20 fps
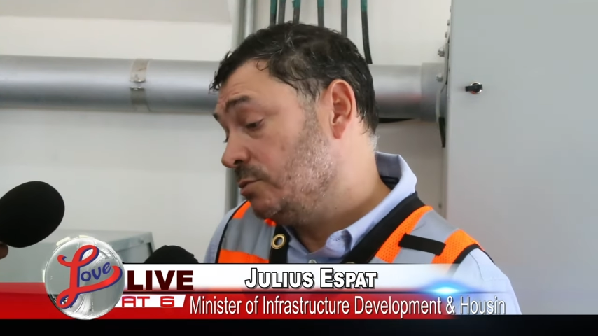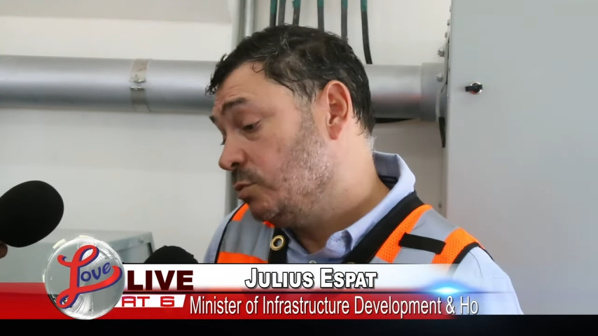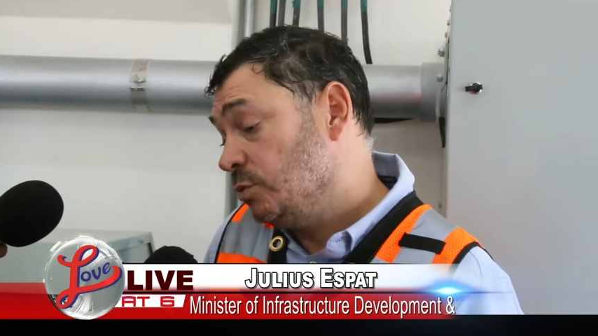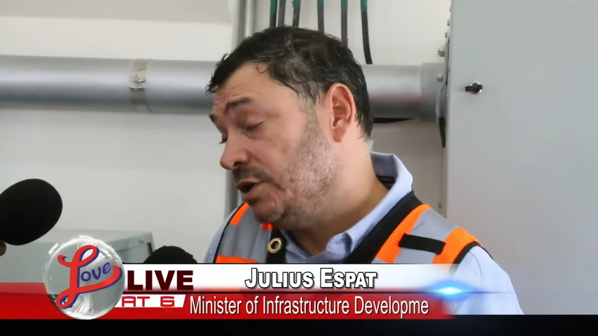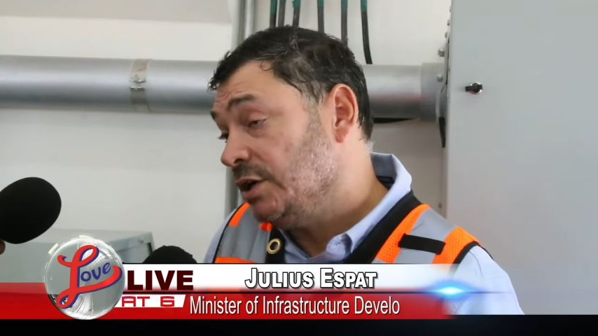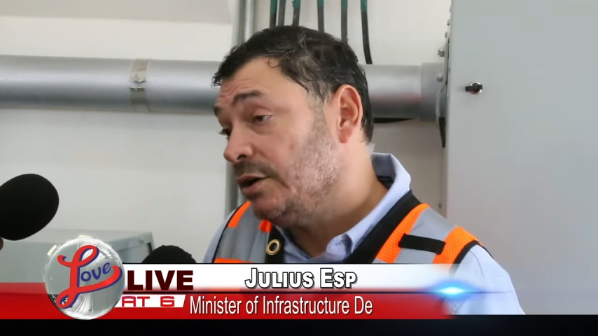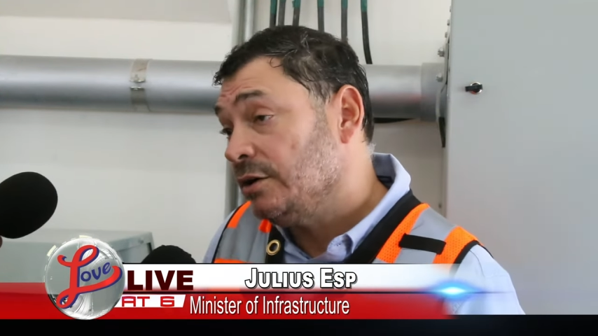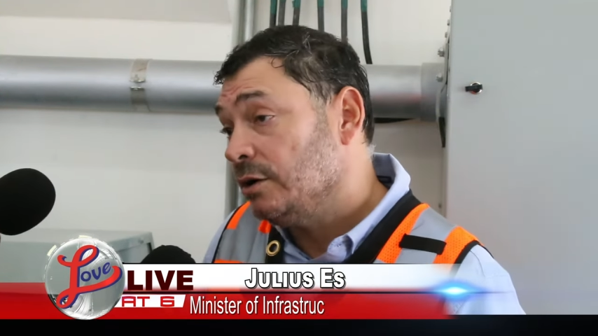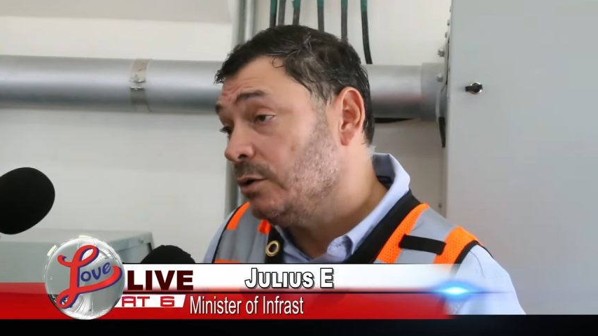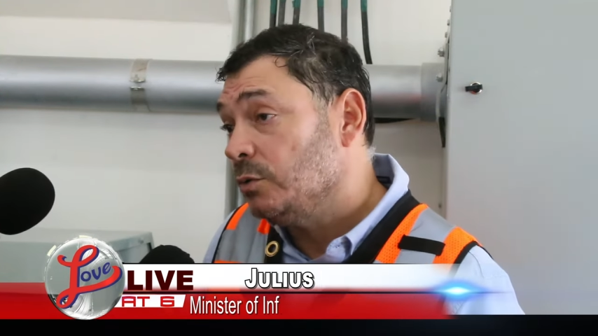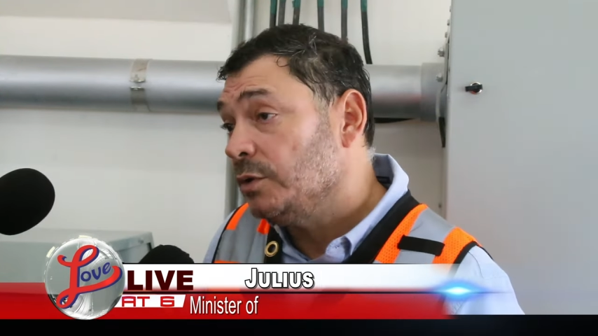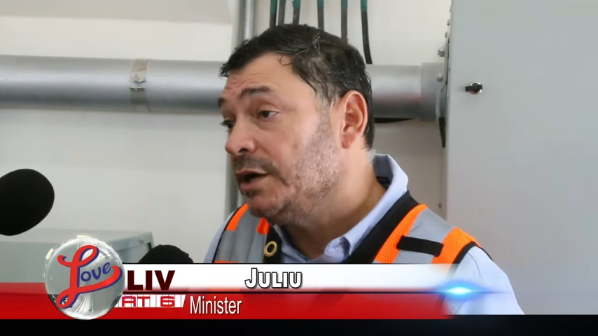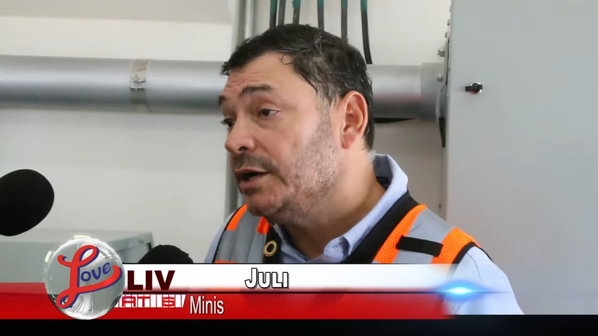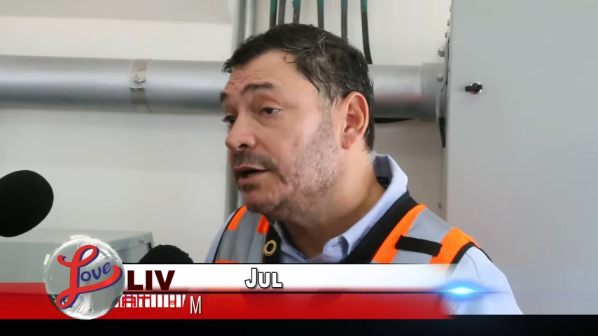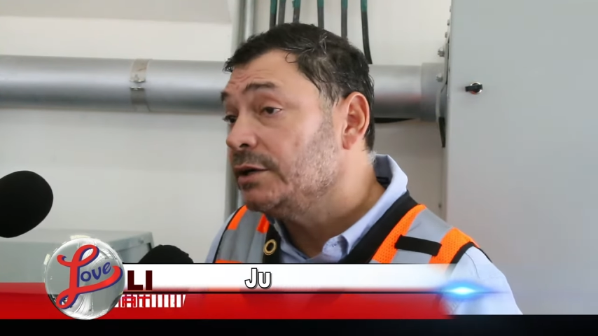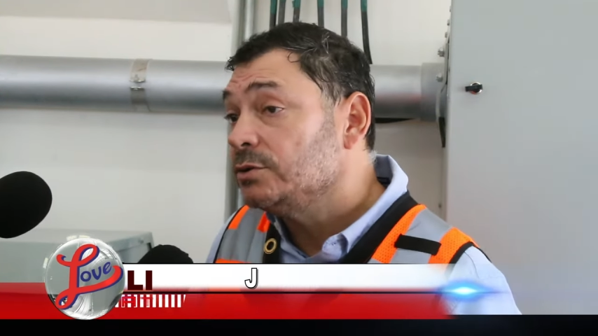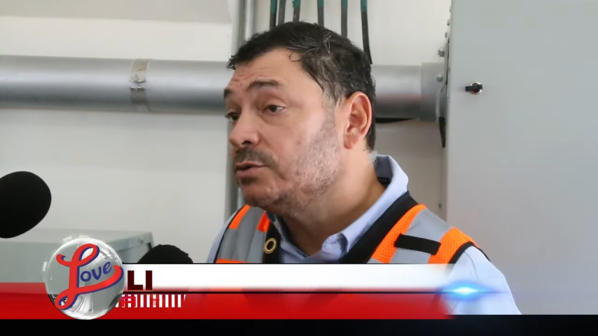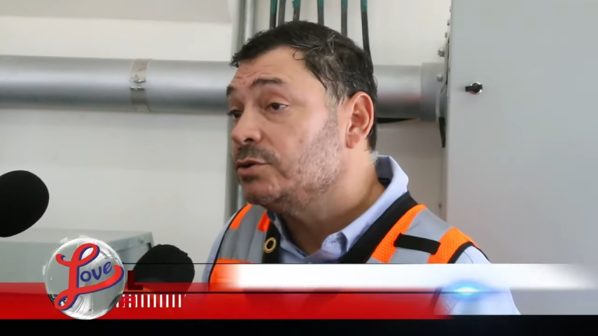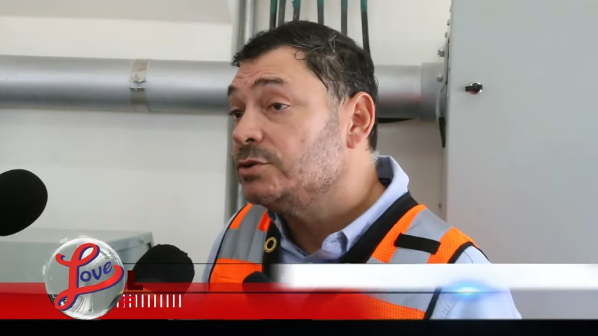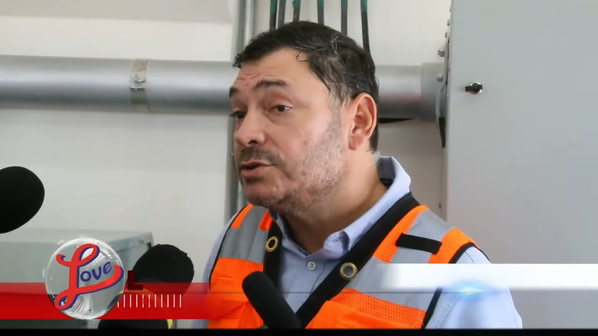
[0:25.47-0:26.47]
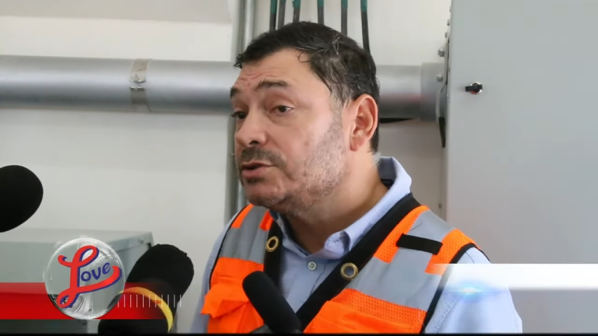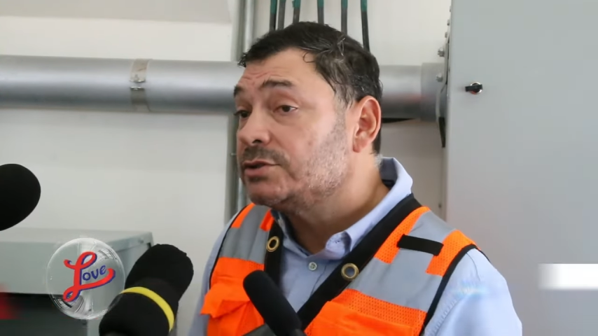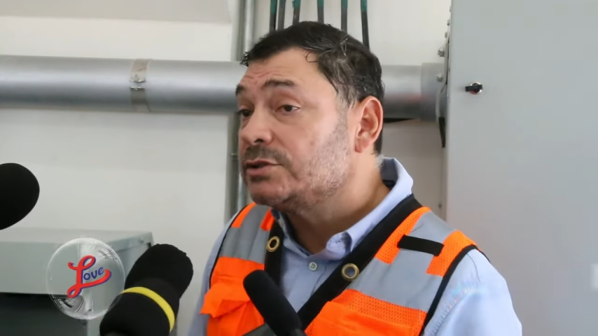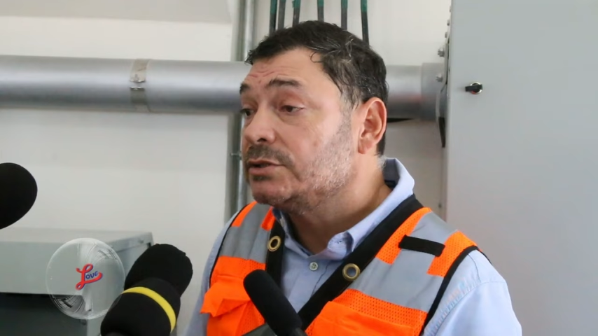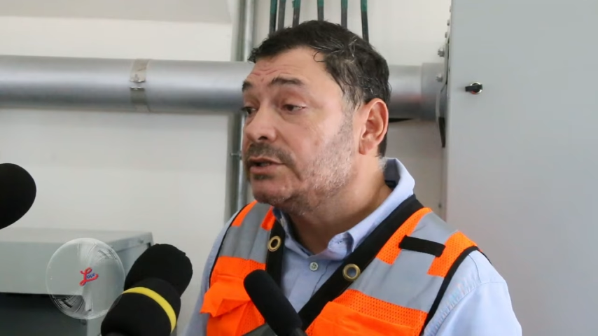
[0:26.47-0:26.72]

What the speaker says: we are aware, those